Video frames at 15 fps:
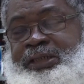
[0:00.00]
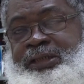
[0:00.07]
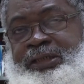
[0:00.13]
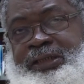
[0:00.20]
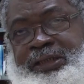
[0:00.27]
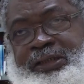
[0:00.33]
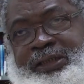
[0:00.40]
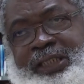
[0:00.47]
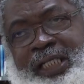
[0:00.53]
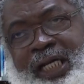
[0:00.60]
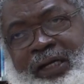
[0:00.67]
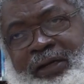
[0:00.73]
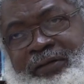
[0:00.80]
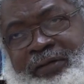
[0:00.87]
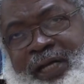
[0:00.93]
Don't you hear
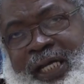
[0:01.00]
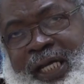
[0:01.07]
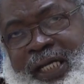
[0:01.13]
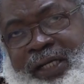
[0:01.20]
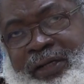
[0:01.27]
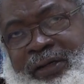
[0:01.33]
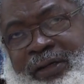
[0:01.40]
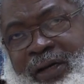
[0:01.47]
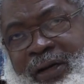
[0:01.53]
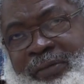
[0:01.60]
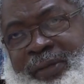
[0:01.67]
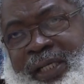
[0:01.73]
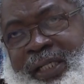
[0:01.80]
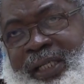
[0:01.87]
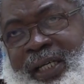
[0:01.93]
on the radio how
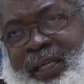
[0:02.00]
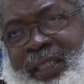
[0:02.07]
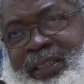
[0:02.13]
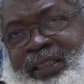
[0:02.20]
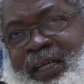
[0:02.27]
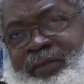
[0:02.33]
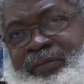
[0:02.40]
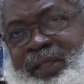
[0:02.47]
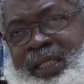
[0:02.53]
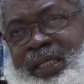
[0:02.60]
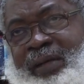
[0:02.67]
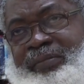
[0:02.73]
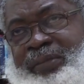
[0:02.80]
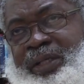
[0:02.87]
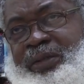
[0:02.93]
many girls have been
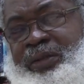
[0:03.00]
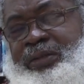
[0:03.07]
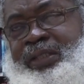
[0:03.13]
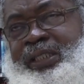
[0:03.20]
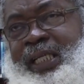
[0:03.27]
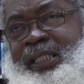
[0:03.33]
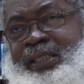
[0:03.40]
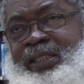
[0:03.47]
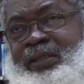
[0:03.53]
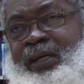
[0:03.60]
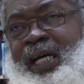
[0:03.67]
abused and so